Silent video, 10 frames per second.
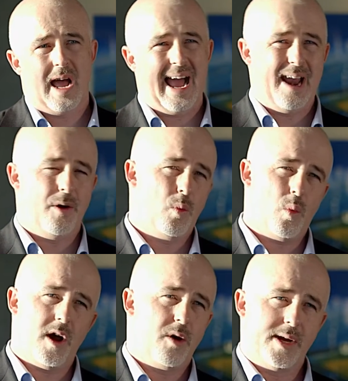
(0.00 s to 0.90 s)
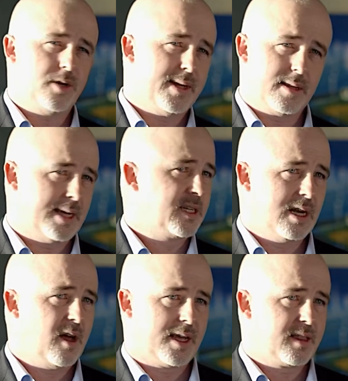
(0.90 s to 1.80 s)
And why are we doing things
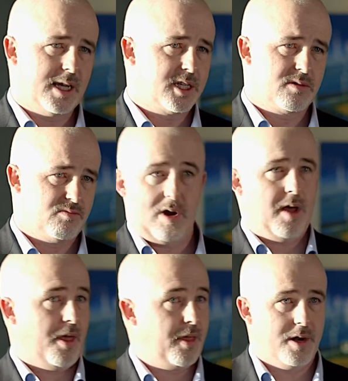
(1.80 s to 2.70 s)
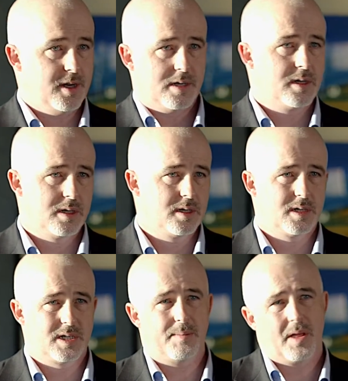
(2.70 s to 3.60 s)
like this rather than
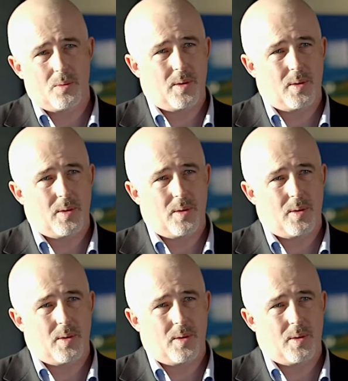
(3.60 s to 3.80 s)
some other